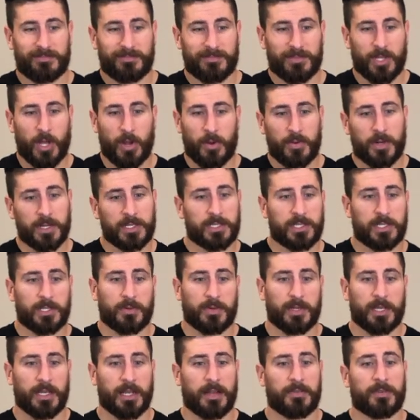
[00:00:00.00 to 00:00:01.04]
No one's
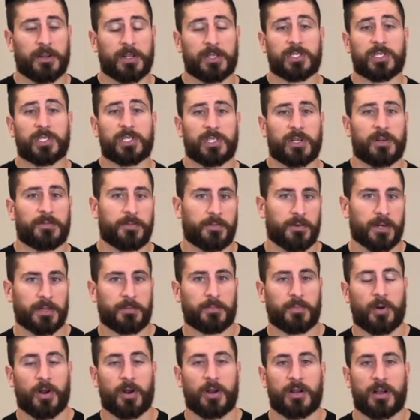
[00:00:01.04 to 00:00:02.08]
doing it. Everyone's just
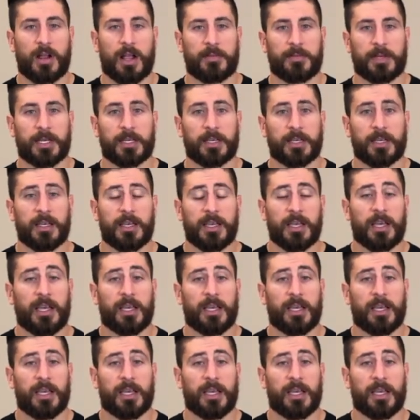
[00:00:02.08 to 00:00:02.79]
offering programming.